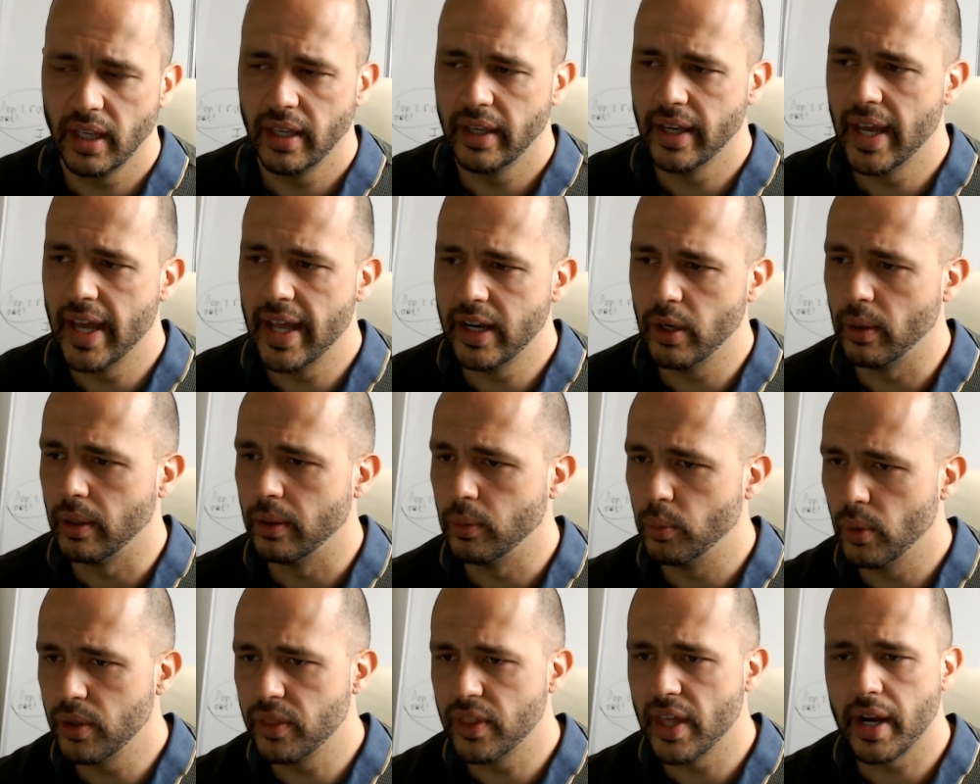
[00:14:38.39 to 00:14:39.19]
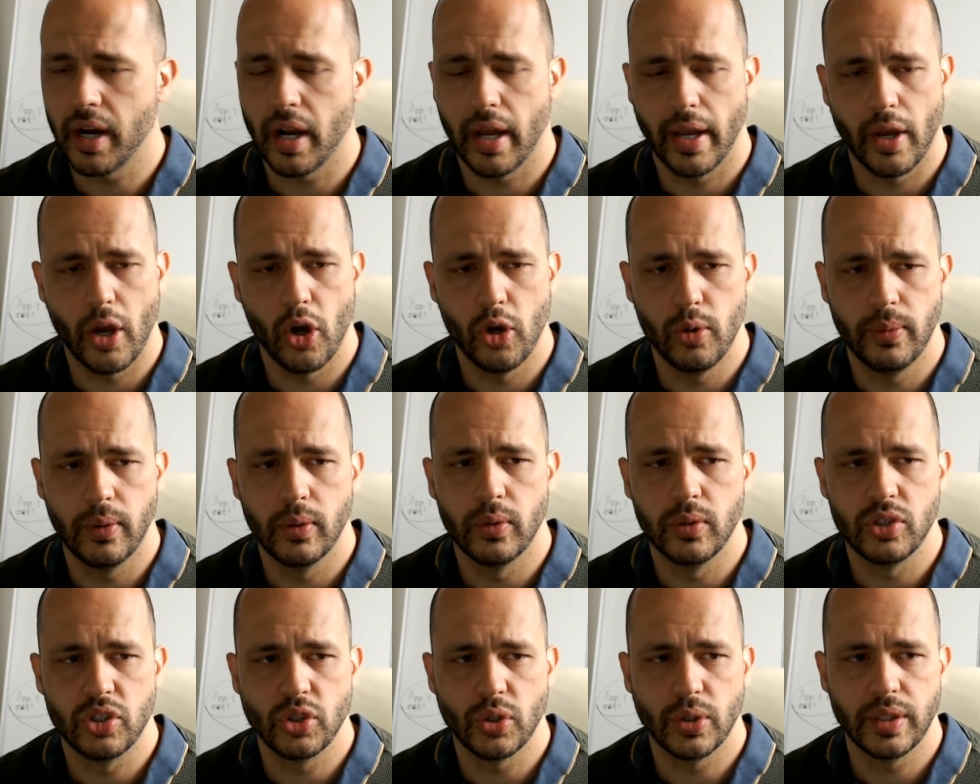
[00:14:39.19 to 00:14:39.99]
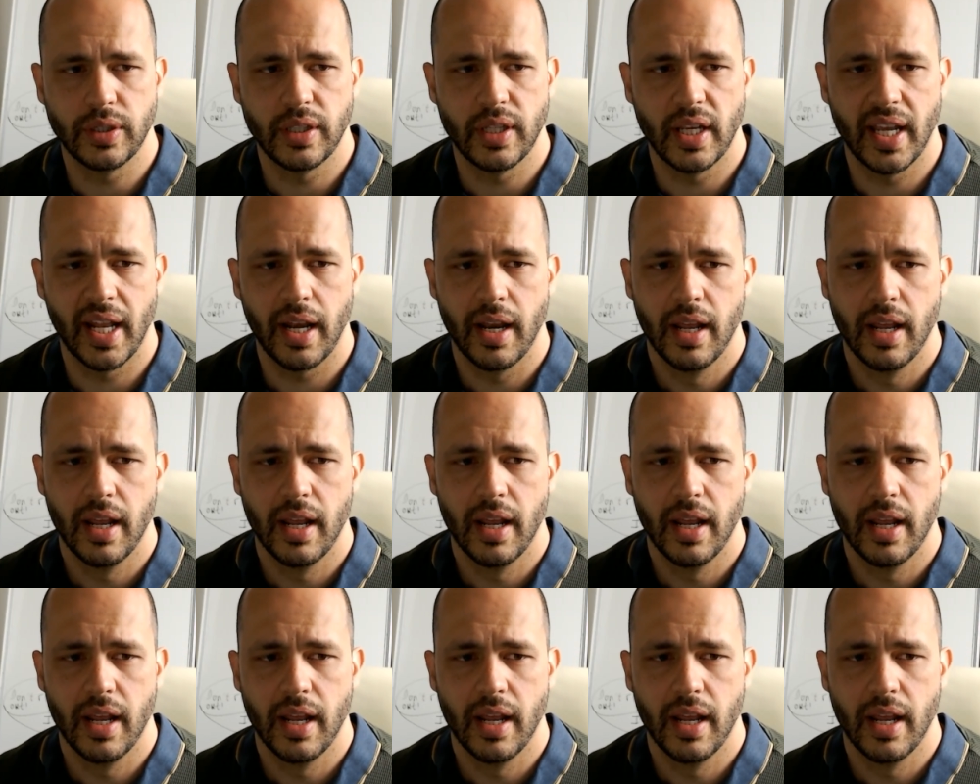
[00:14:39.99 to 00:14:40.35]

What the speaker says: Anyway, with that, I hope you enjoyed that.